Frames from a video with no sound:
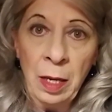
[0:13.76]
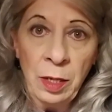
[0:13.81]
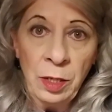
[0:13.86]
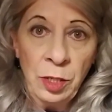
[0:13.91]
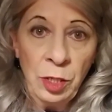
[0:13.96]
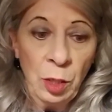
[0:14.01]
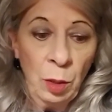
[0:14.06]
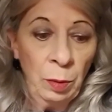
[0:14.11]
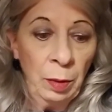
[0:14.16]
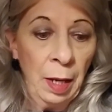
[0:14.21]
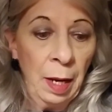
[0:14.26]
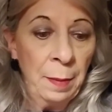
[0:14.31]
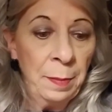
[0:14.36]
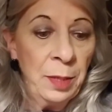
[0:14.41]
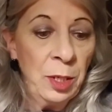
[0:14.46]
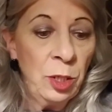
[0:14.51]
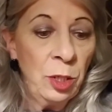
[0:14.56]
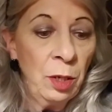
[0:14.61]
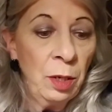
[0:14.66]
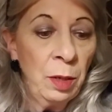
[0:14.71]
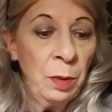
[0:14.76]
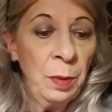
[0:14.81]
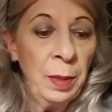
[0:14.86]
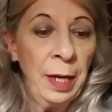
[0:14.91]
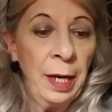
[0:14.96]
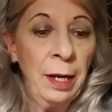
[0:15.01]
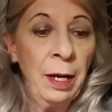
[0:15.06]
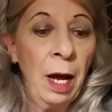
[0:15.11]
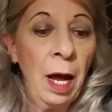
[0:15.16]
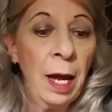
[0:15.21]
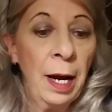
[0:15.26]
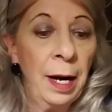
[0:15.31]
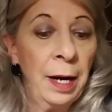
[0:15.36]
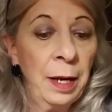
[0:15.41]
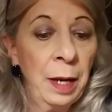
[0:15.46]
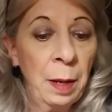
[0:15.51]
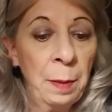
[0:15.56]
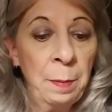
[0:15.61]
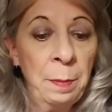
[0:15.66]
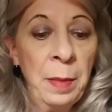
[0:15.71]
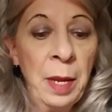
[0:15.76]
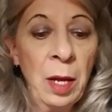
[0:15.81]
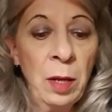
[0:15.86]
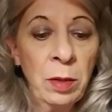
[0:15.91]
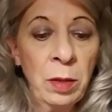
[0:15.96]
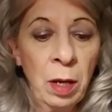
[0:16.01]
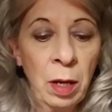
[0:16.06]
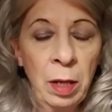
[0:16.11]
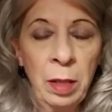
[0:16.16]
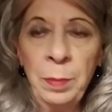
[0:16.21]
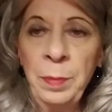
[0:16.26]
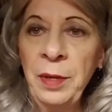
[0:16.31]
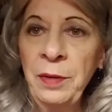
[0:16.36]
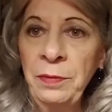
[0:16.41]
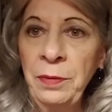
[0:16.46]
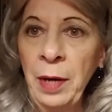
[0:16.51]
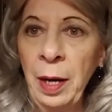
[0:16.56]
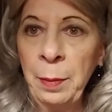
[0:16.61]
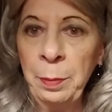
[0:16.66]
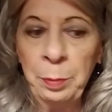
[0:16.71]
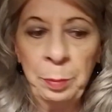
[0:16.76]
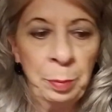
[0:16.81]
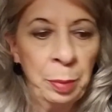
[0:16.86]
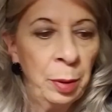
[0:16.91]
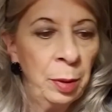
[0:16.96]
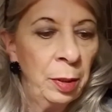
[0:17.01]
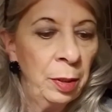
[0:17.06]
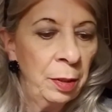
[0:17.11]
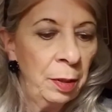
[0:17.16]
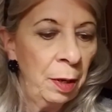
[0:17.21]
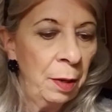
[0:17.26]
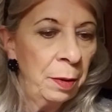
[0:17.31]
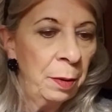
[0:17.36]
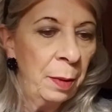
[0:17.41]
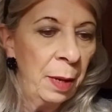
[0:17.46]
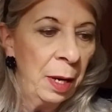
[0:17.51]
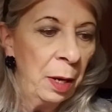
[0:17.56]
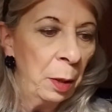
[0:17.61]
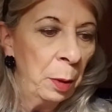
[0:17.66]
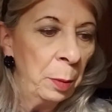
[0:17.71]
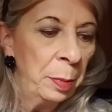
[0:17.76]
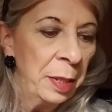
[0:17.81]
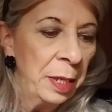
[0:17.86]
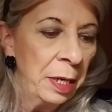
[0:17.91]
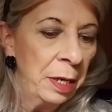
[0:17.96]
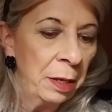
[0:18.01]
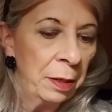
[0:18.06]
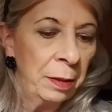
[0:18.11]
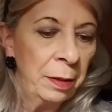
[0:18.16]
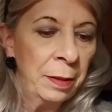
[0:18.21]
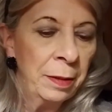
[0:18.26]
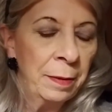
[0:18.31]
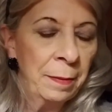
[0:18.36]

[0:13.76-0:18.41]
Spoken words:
So let me show you what I got. I got a mail call before I pull it all the way open here.